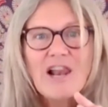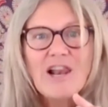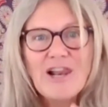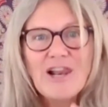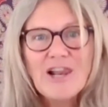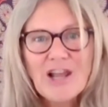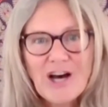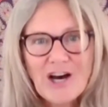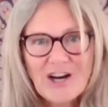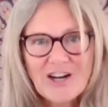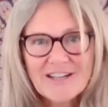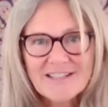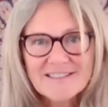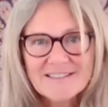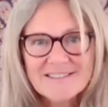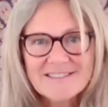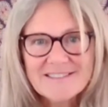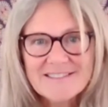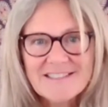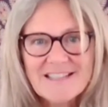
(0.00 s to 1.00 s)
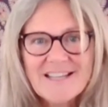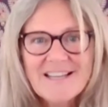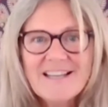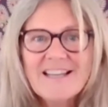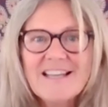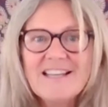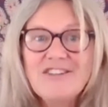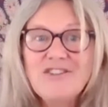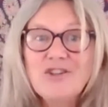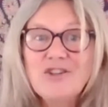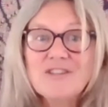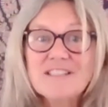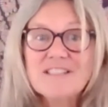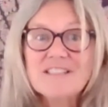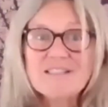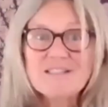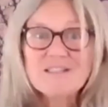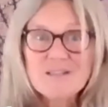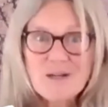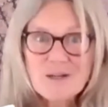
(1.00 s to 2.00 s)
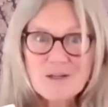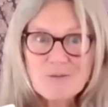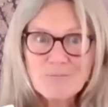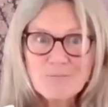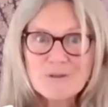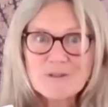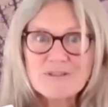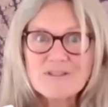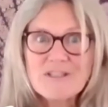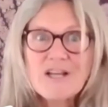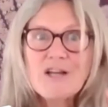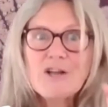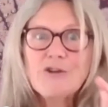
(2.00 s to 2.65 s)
lies in your excitement,